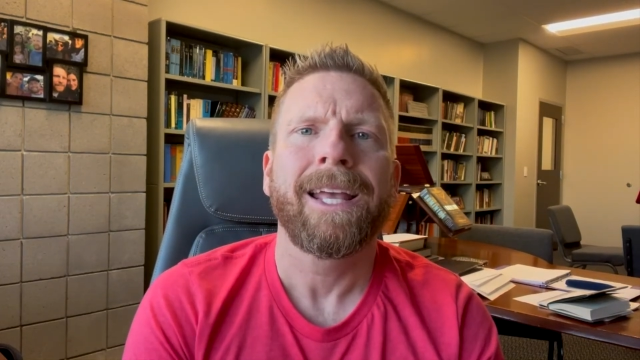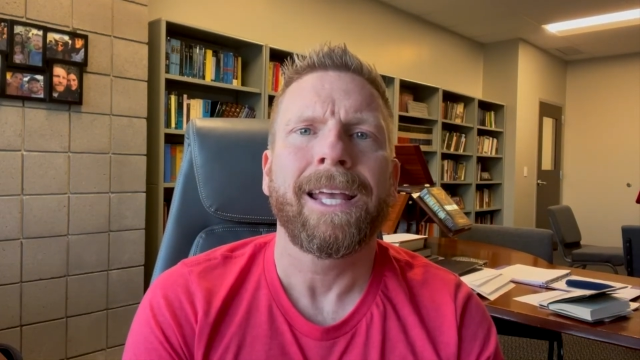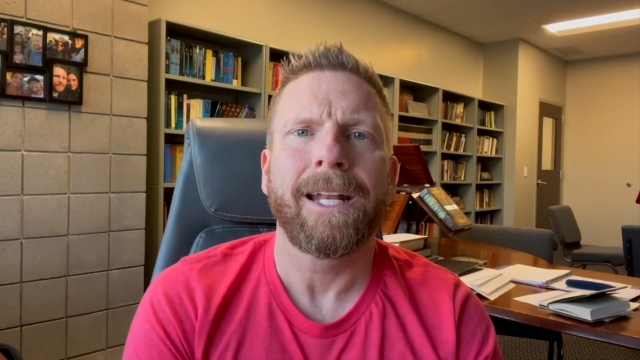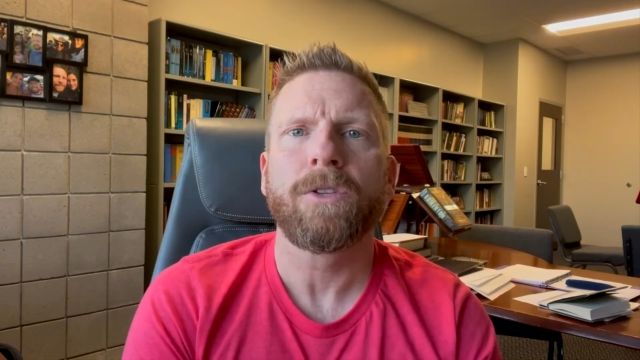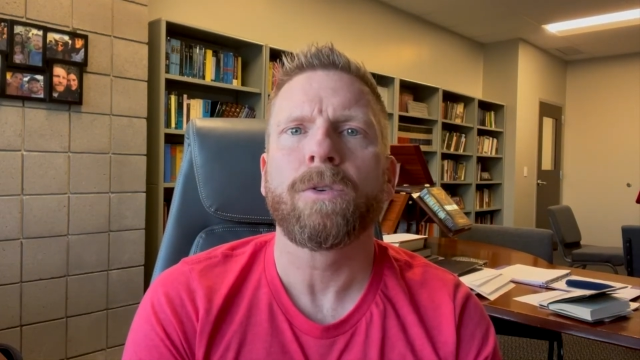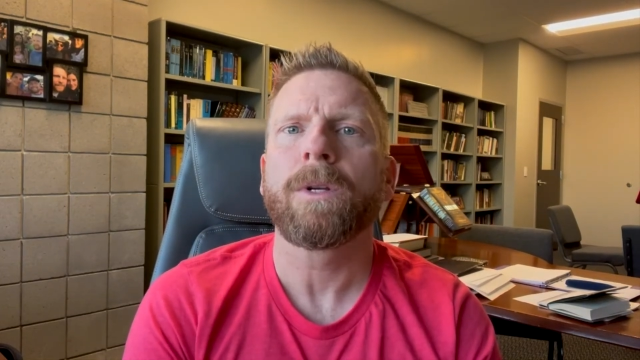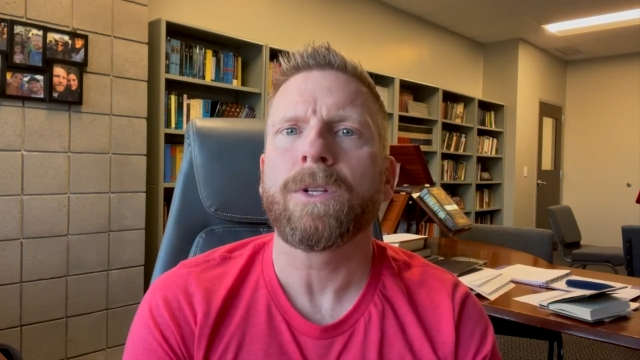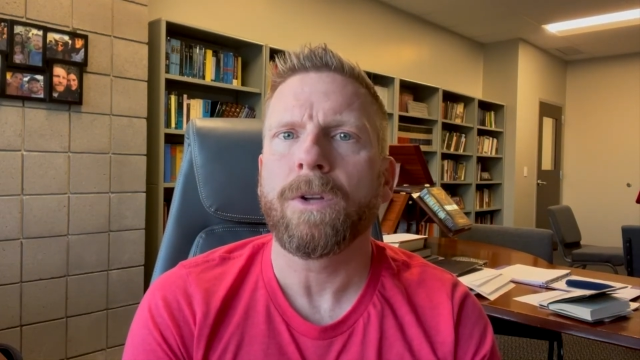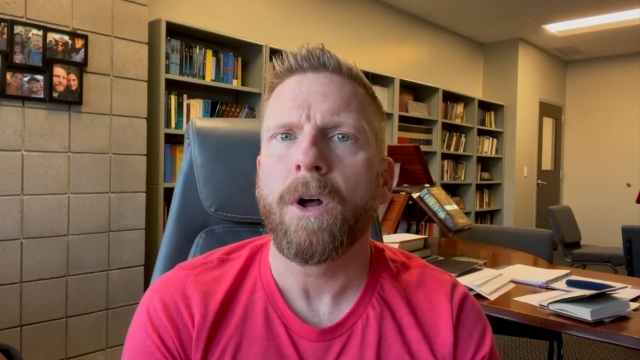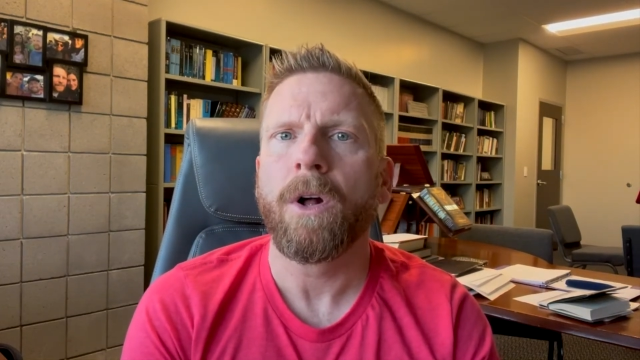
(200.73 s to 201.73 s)
And as a
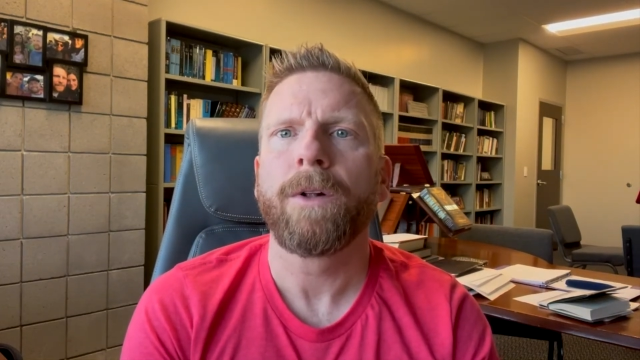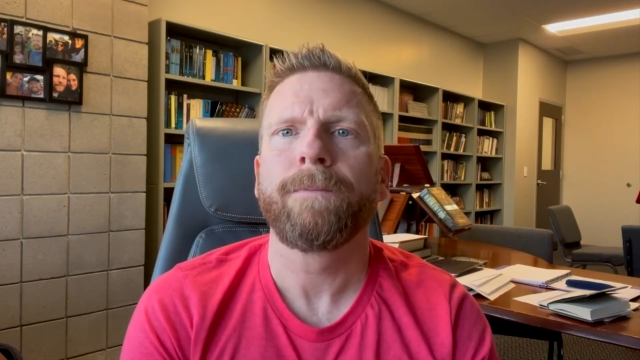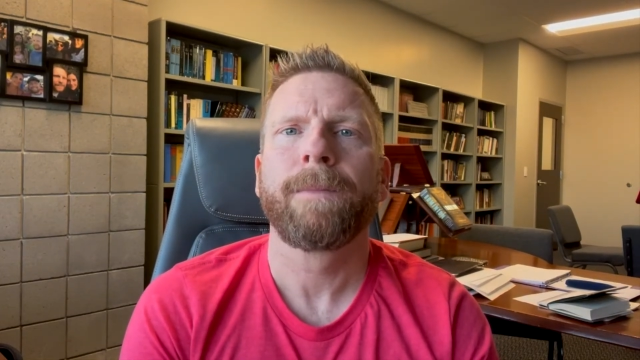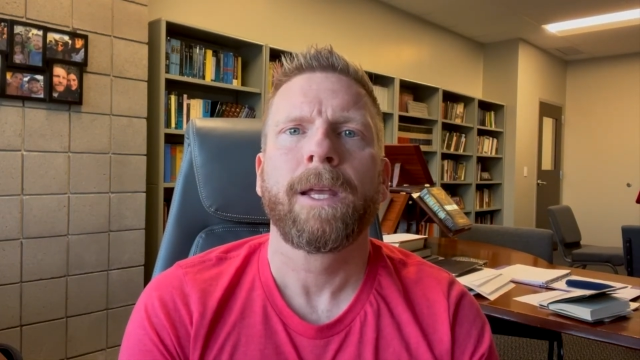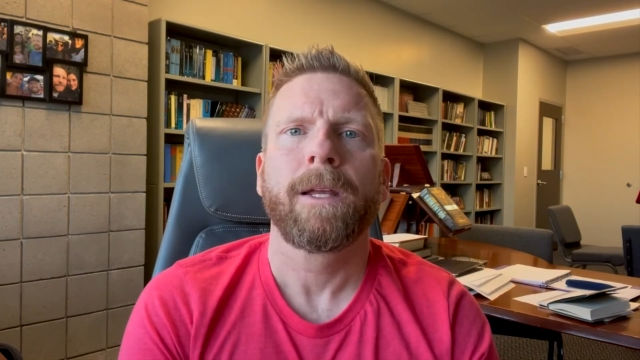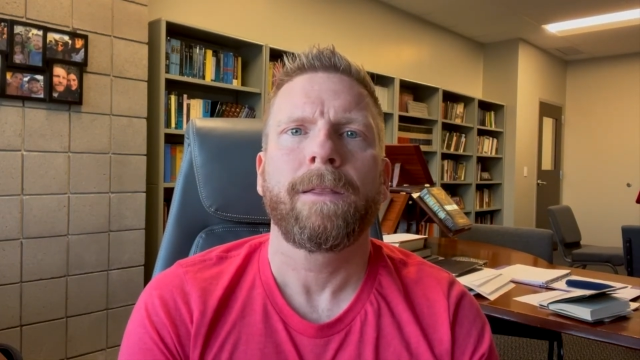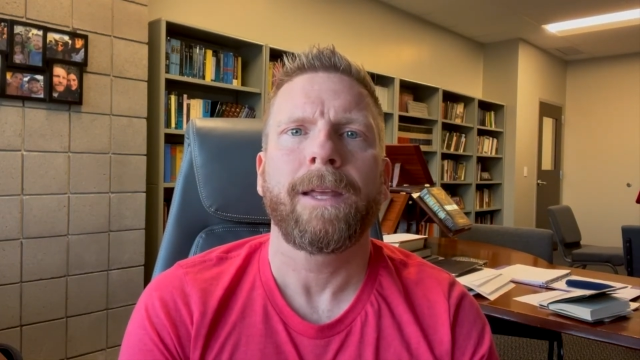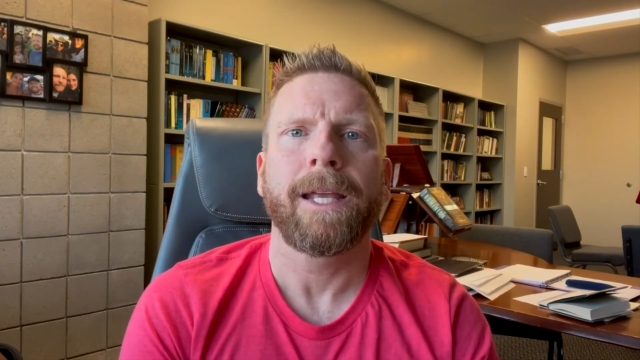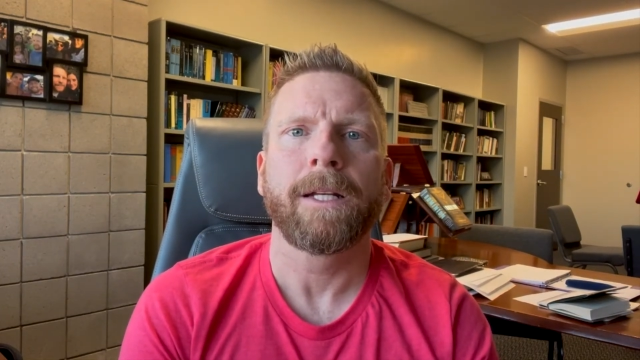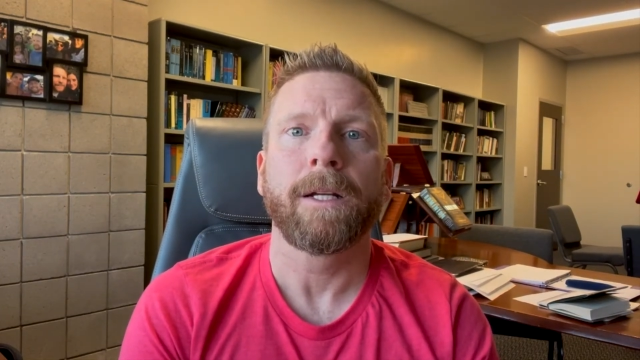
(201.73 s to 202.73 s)
result,
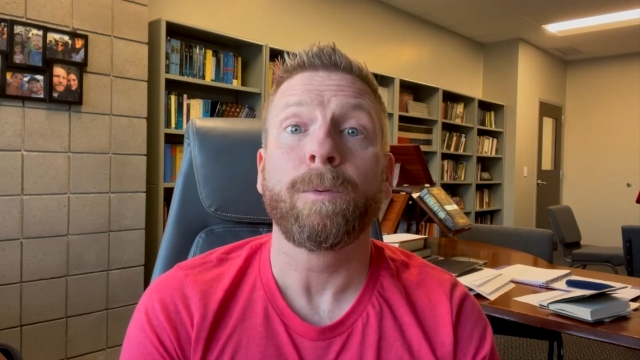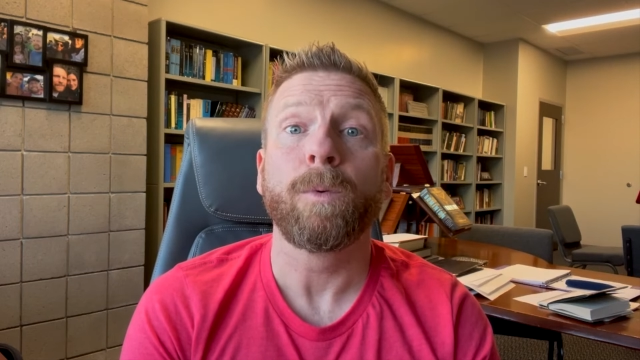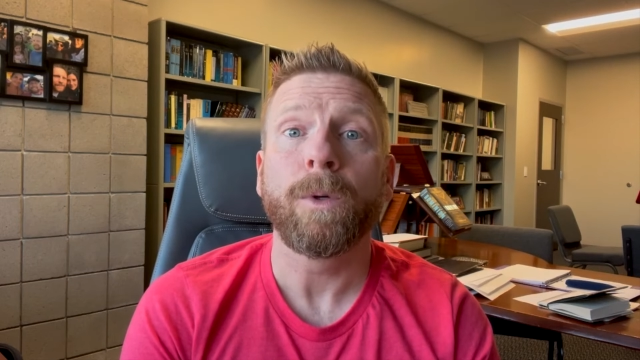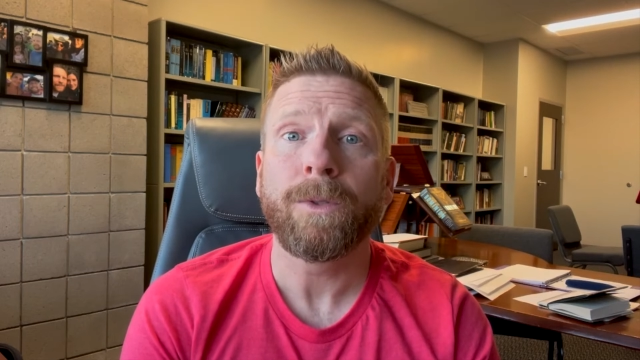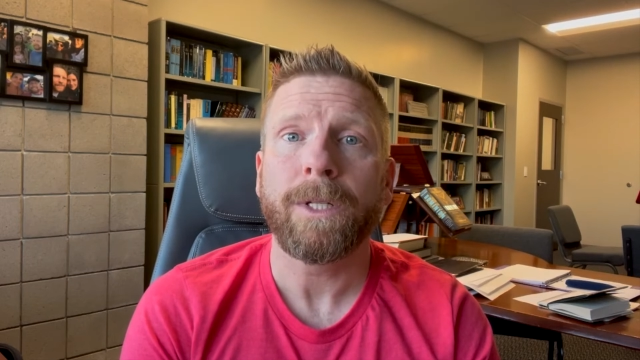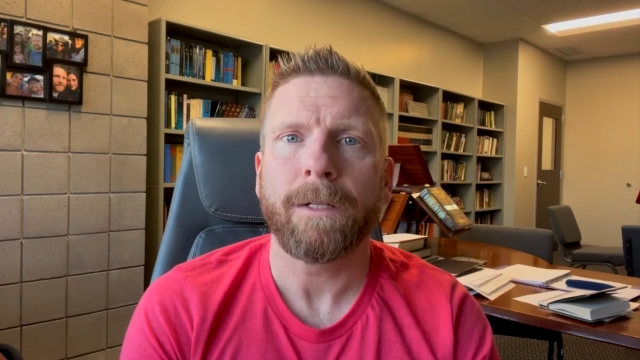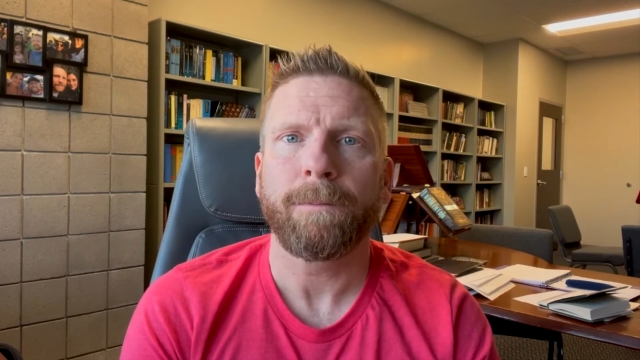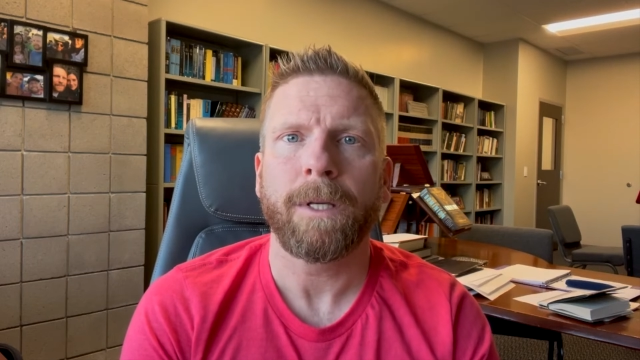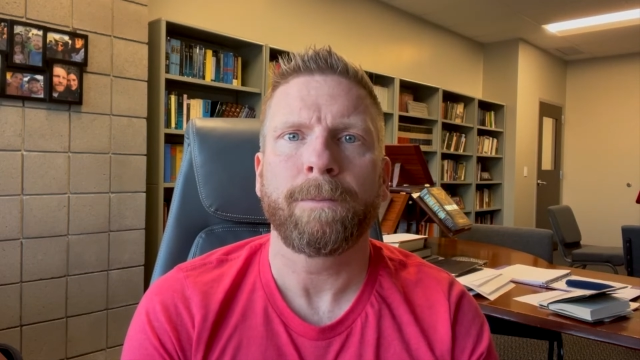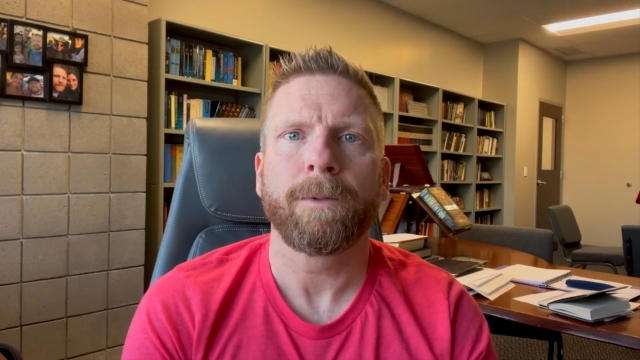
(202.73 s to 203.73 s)
they end up wounding
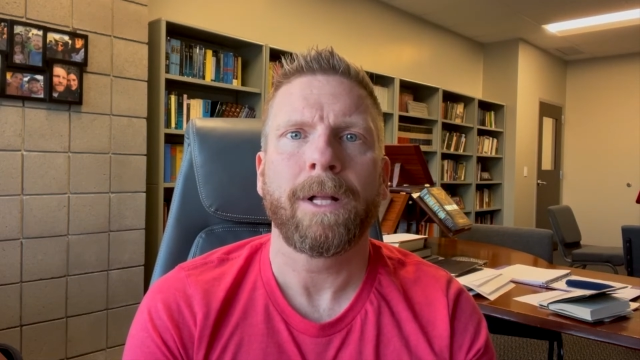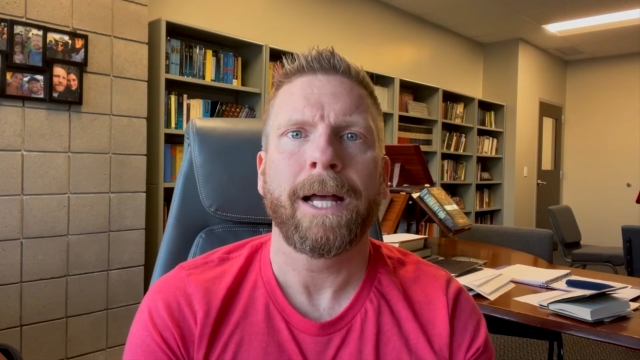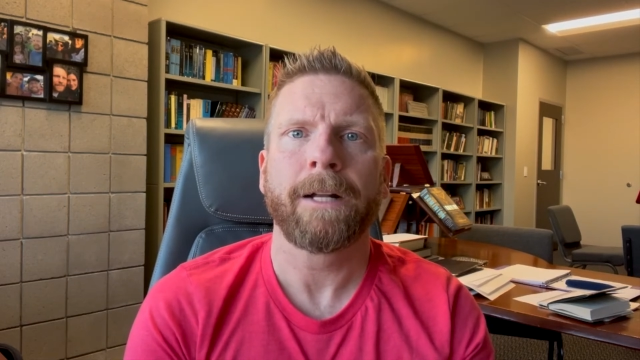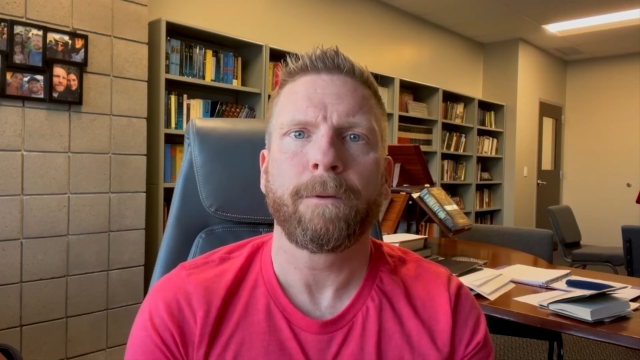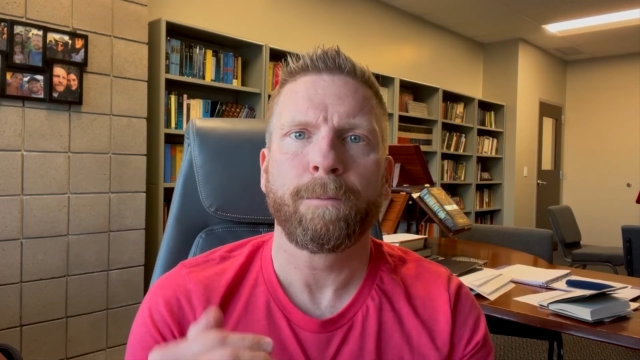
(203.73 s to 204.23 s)
people out of a